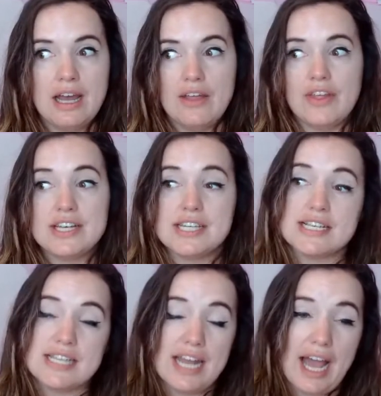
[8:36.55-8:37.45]
that
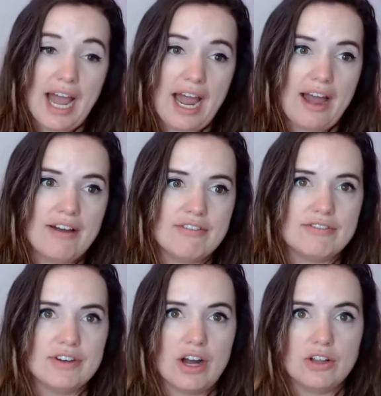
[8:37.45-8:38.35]
doesn't have
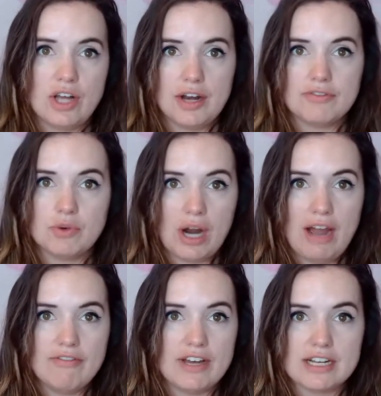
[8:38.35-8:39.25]
a lot of
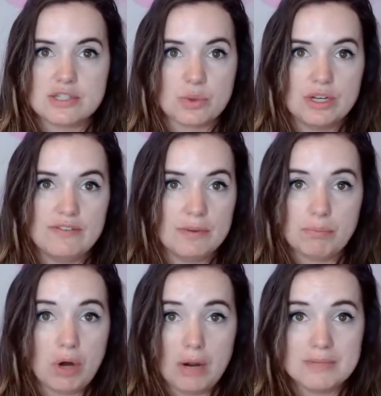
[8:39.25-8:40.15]
graphics or even
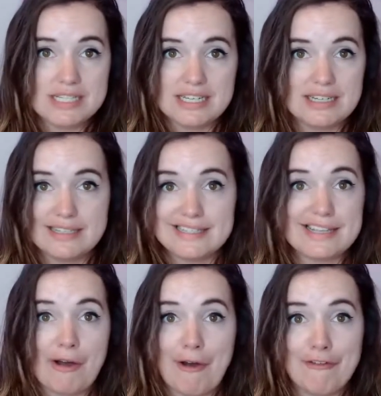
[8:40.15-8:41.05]
promises
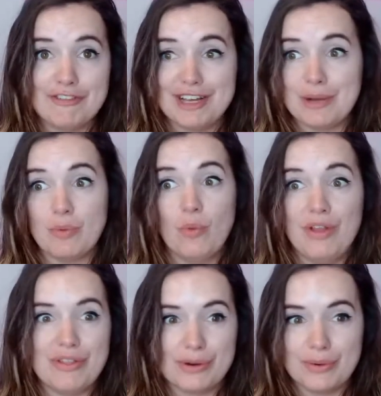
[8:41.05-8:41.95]
of like what
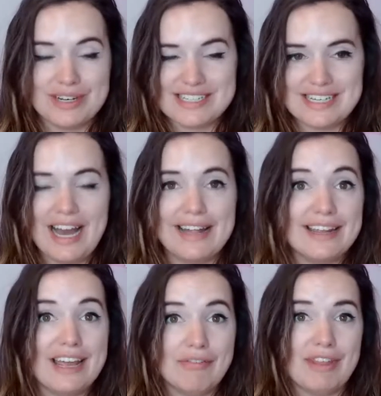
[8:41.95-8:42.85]
they're going to get
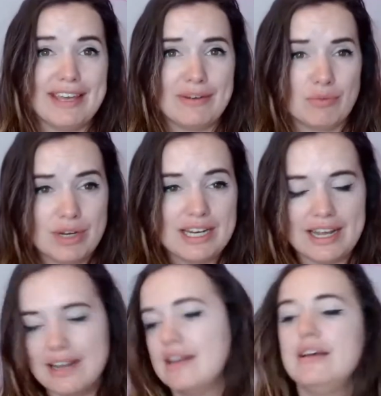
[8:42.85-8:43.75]
if they can read
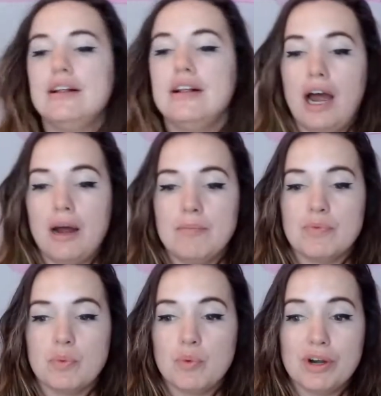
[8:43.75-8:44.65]
it.
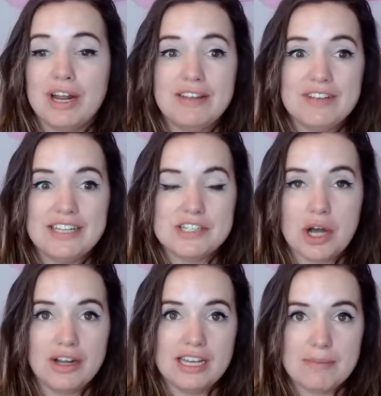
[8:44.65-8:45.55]
We're not even
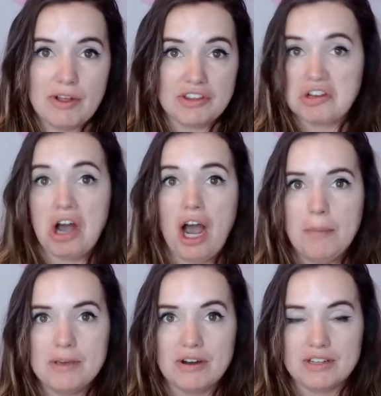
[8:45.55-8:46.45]
talking about like the
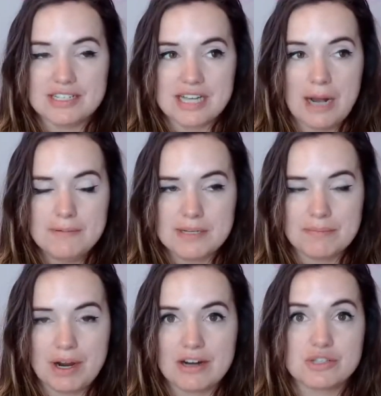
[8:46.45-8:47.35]
copy on this opt-in
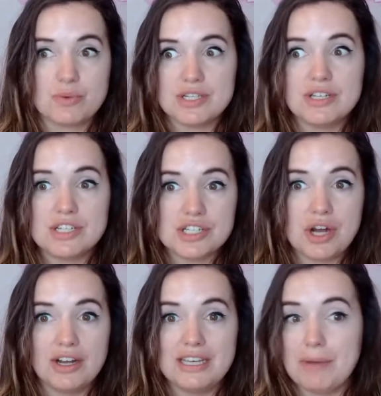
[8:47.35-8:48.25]
box. We're still just
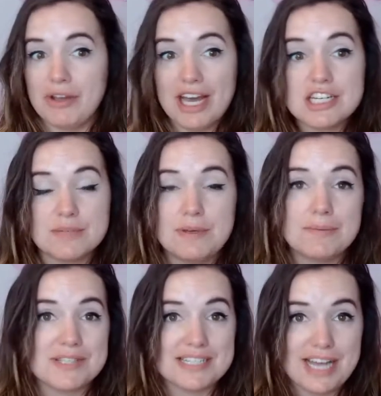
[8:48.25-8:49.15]
talking about catching
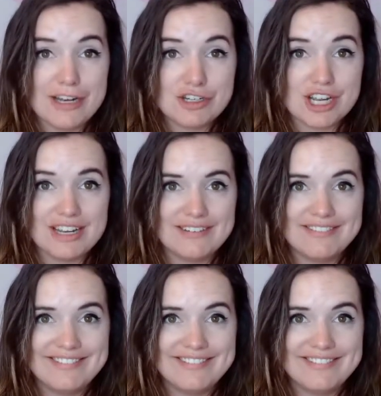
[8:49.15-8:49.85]
people's attention.